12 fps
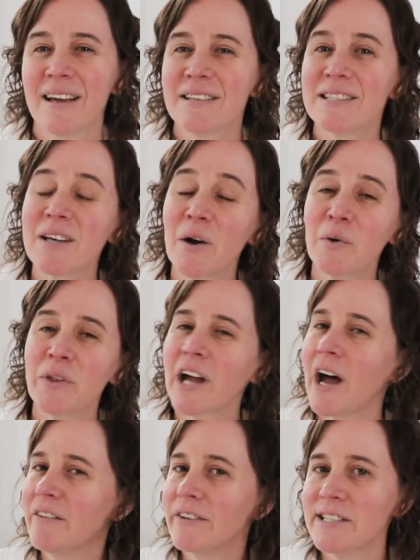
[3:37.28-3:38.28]
So the
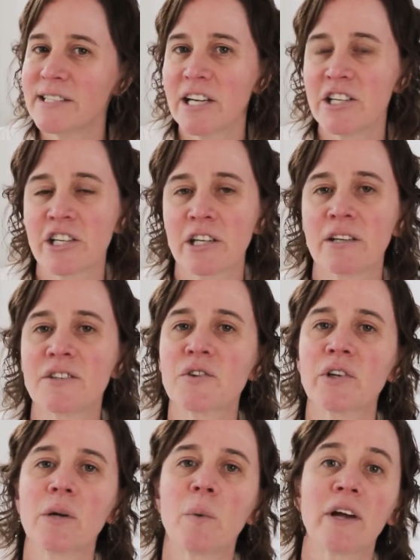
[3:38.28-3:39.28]
conversation is
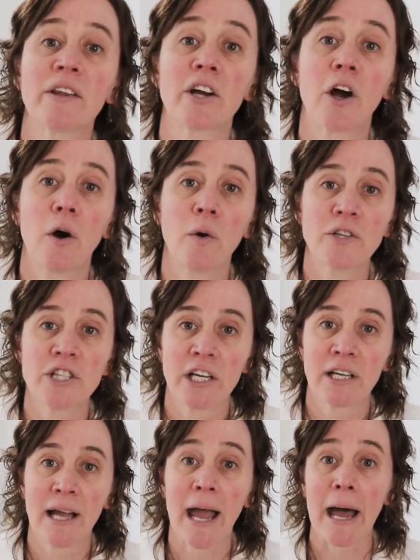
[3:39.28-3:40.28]
really where the
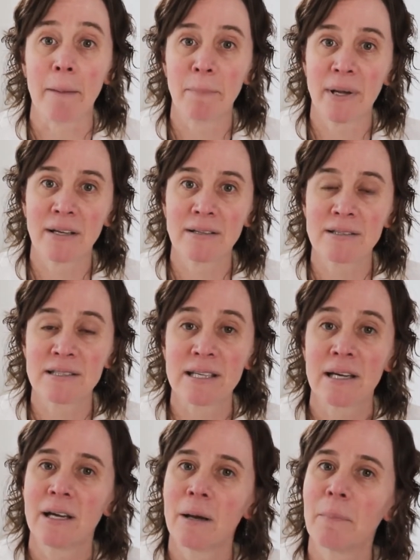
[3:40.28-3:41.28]
coaching happens,
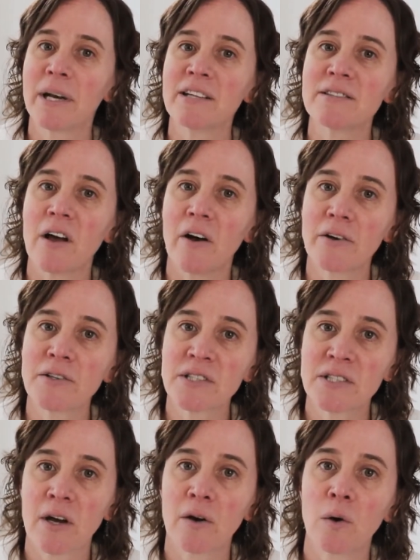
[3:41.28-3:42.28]
but it's
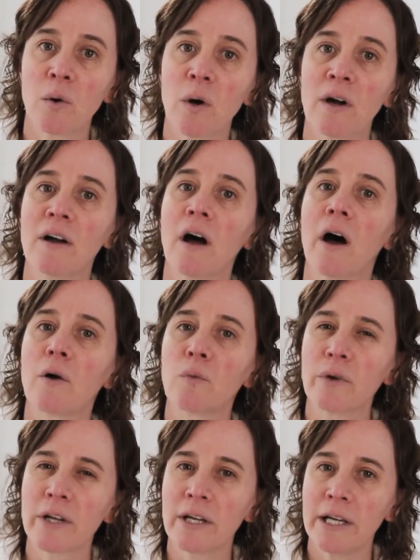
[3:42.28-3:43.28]
also a
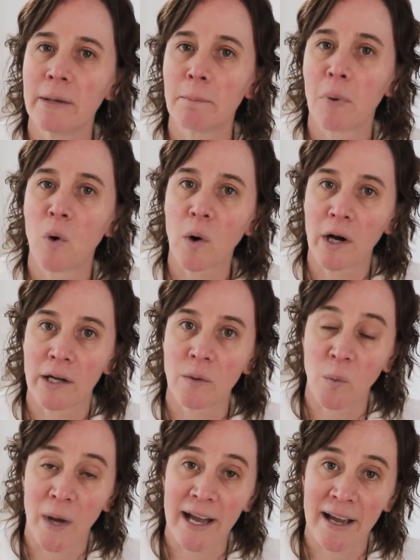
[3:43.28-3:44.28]
really important
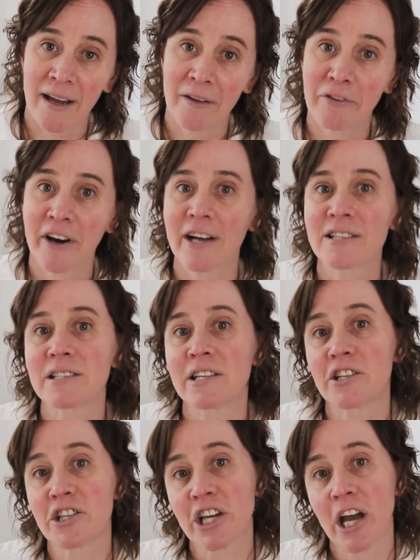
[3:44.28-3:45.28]
way for us to
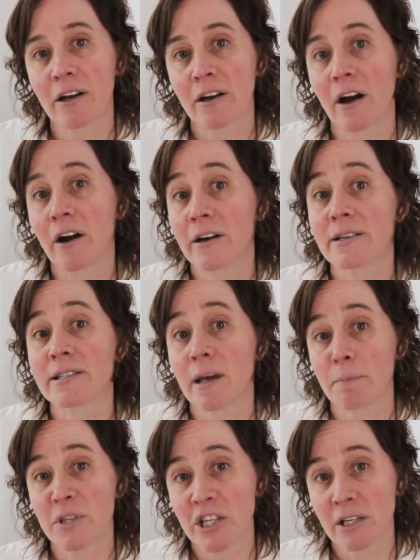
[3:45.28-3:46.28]
check our
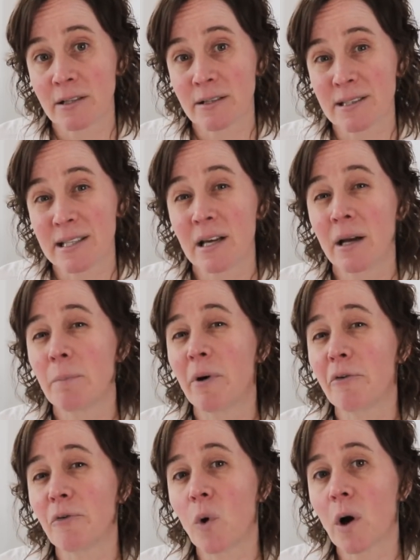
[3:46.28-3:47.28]
assumptions
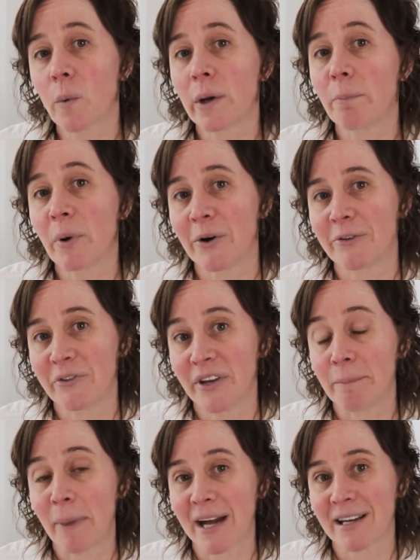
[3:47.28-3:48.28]
before we put
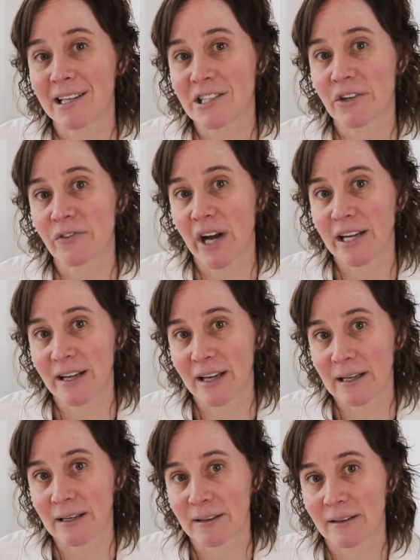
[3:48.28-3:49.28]
feedback into
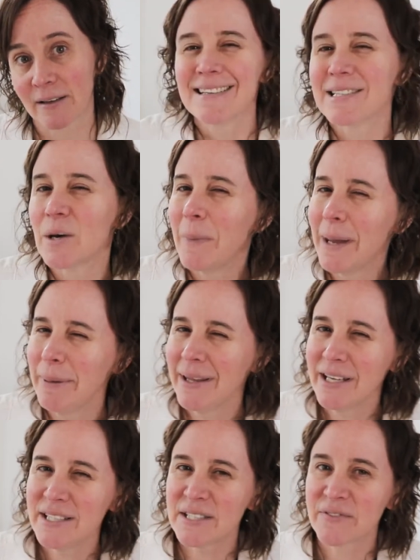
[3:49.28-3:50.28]
writing. So maybe
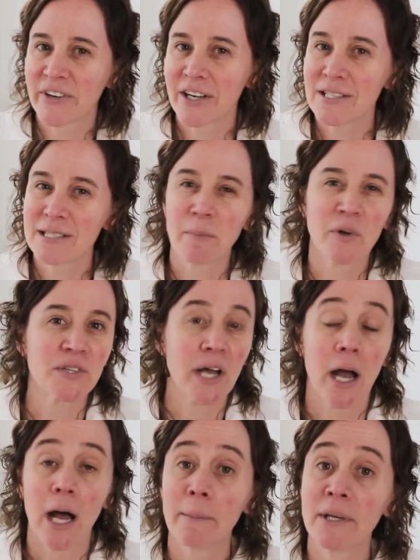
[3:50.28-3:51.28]
this first most
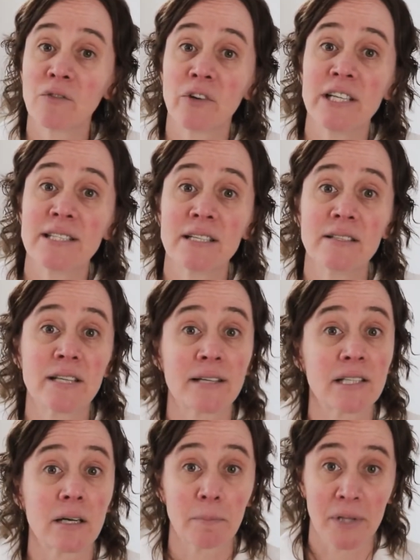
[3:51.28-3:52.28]
common reason
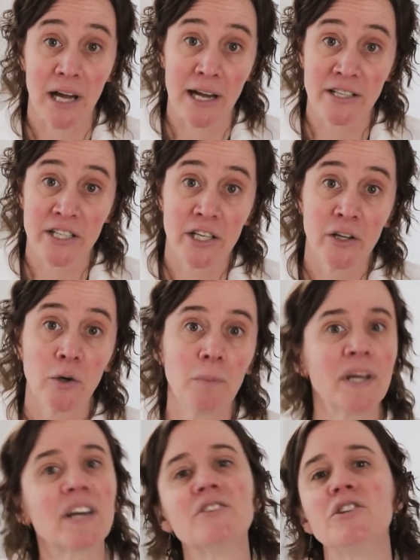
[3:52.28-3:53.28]
doesn't apply to you
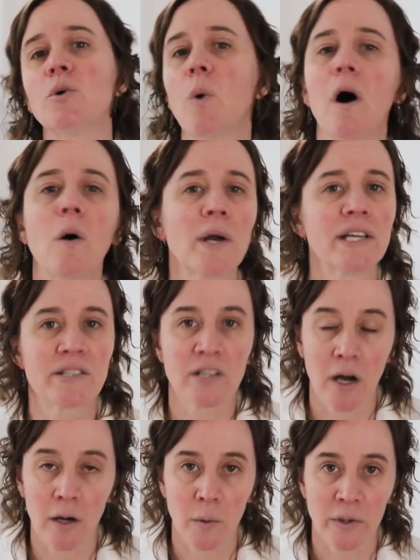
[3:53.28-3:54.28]
because you always
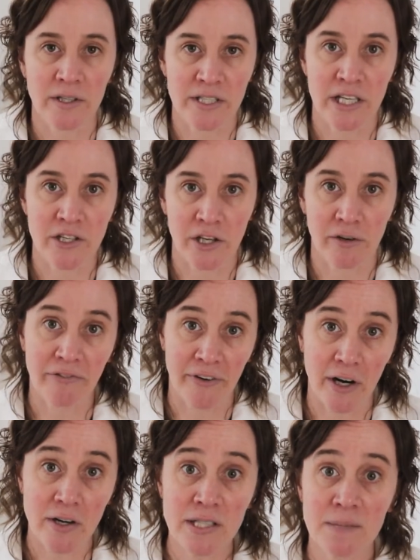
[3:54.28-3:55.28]
talk with a teacher
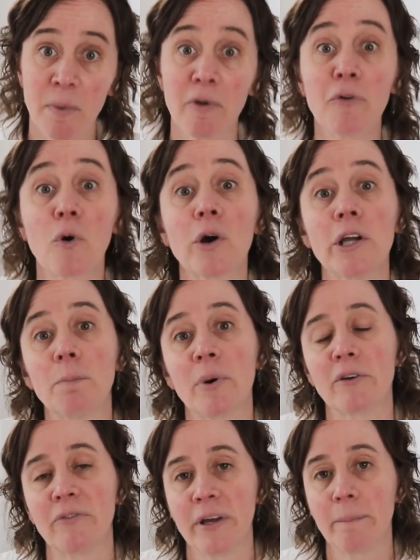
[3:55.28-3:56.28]
first before you
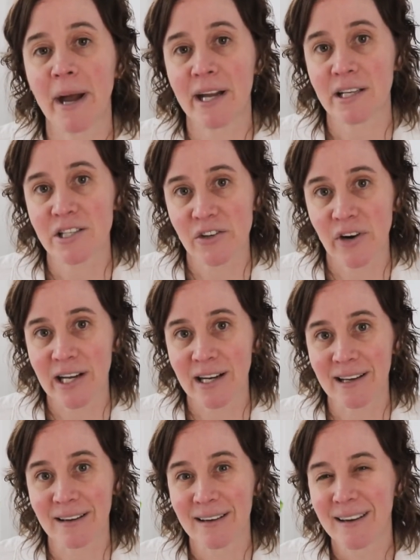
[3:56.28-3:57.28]
put feedback into
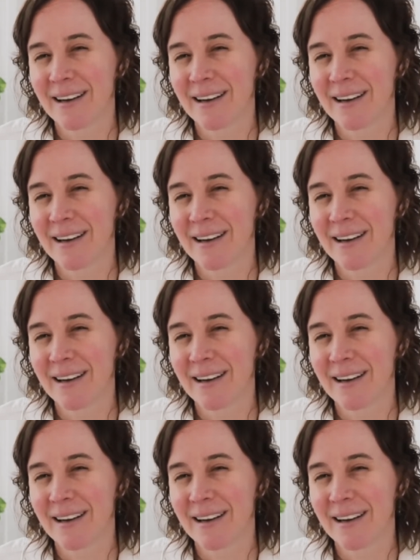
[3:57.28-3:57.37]
writing.